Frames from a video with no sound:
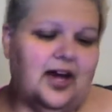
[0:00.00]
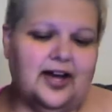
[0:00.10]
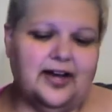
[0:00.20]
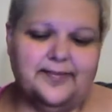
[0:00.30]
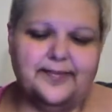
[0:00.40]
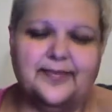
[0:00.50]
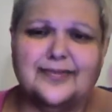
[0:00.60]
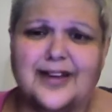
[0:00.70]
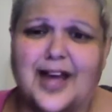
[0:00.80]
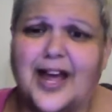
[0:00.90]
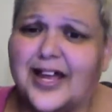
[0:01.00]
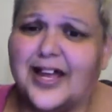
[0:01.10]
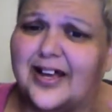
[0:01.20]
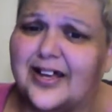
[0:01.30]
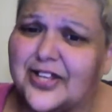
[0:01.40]
um, not
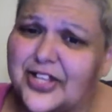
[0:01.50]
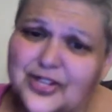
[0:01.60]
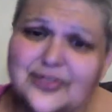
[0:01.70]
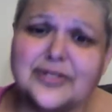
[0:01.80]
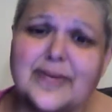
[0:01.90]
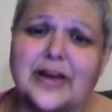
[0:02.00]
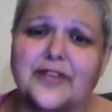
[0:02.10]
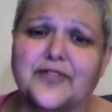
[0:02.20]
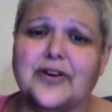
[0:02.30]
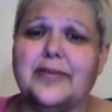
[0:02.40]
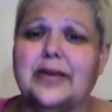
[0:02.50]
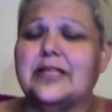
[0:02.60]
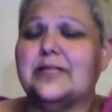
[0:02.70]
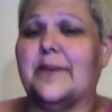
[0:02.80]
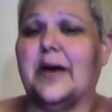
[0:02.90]
a huge amount of
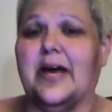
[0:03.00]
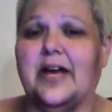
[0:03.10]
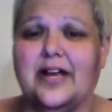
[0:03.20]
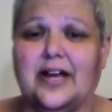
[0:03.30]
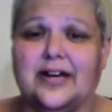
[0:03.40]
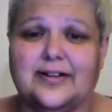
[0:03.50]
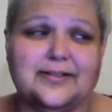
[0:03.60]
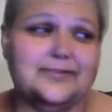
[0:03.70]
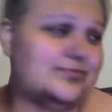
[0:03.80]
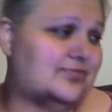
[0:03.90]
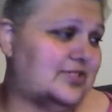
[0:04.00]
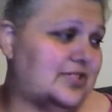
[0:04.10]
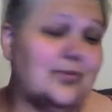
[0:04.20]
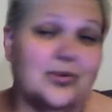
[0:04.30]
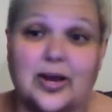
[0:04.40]
freebies, but um,
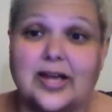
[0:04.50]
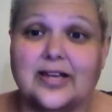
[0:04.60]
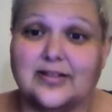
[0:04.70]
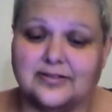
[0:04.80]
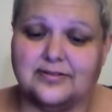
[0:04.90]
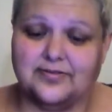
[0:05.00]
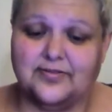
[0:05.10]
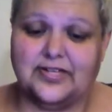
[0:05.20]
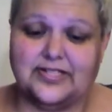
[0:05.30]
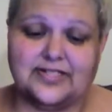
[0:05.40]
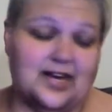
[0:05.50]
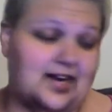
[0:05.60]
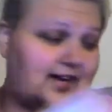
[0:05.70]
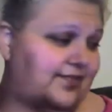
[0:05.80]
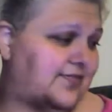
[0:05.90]
some great free stuff.